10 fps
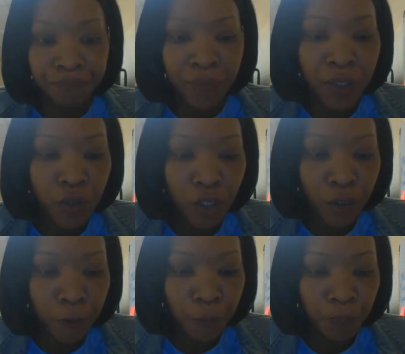
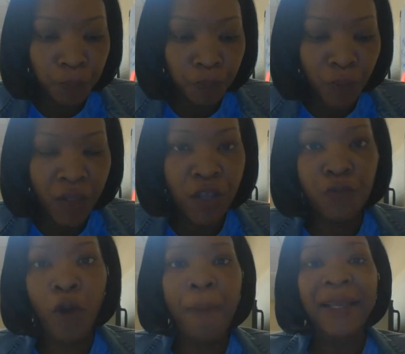So, and there's
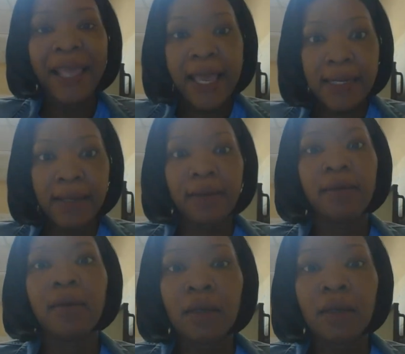propaganda